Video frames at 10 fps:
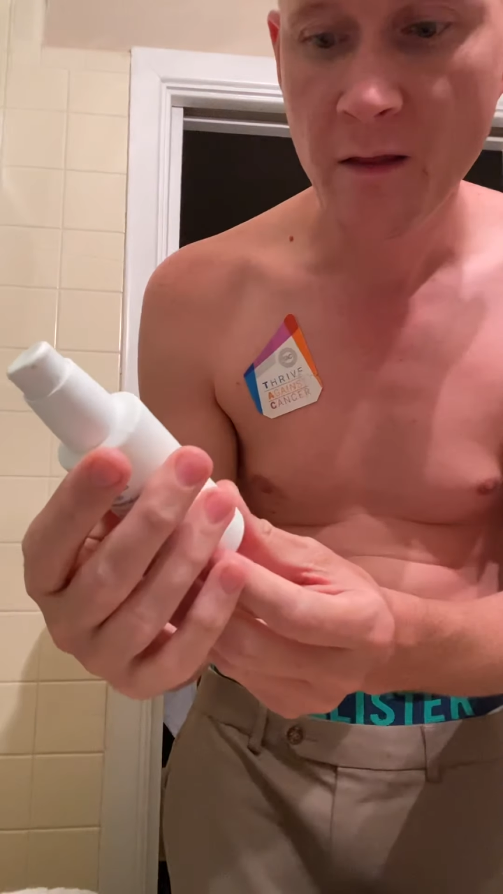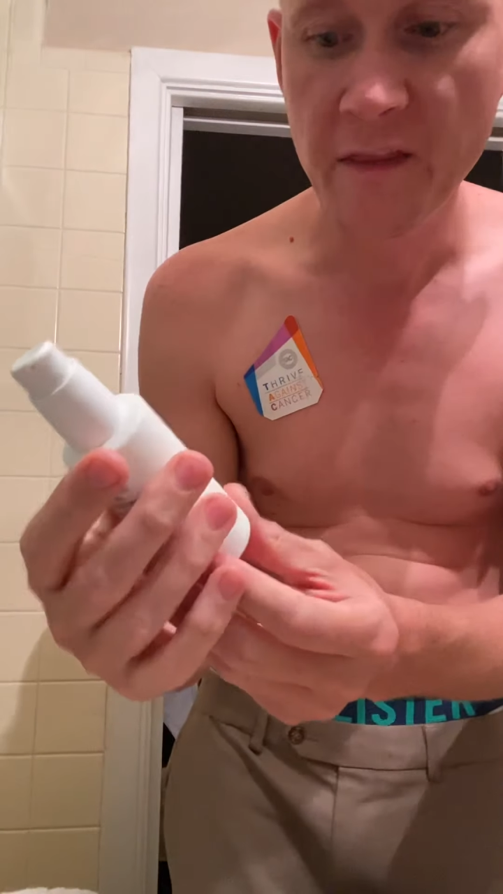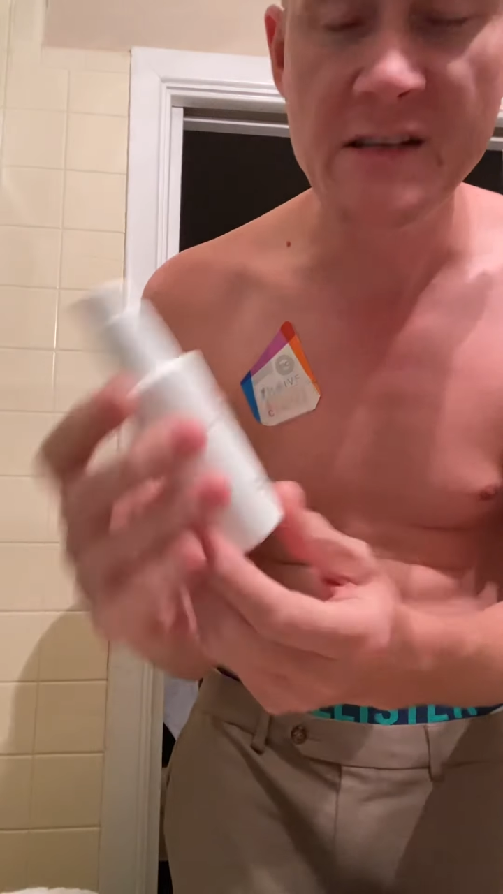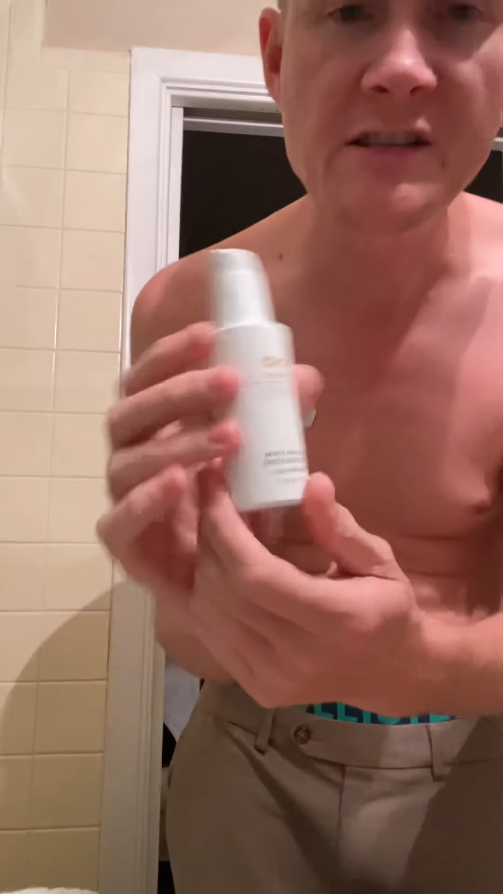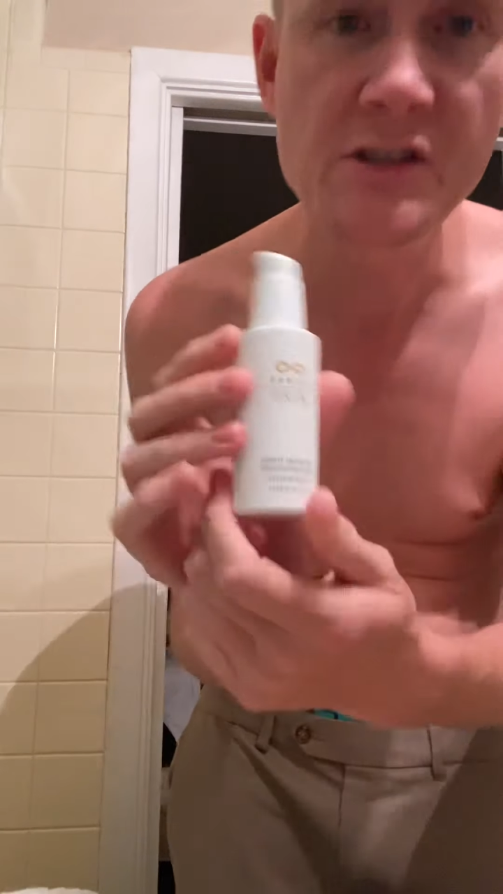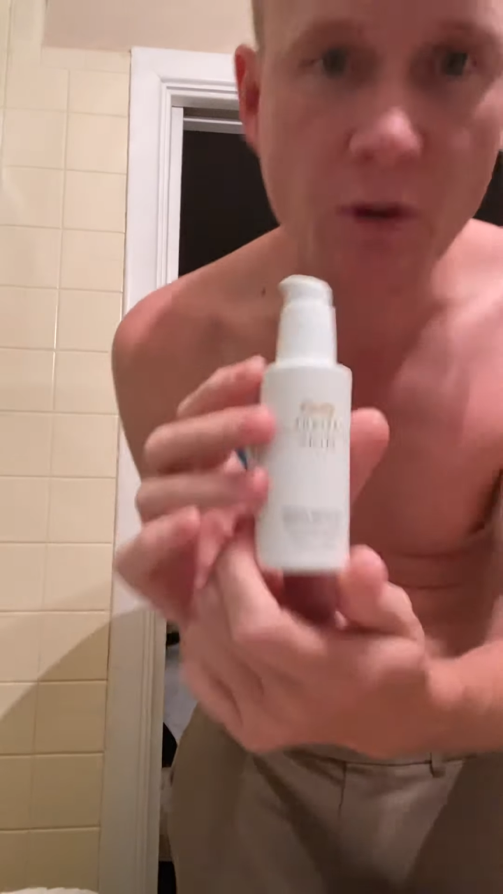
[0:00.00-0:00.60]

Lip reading: This is your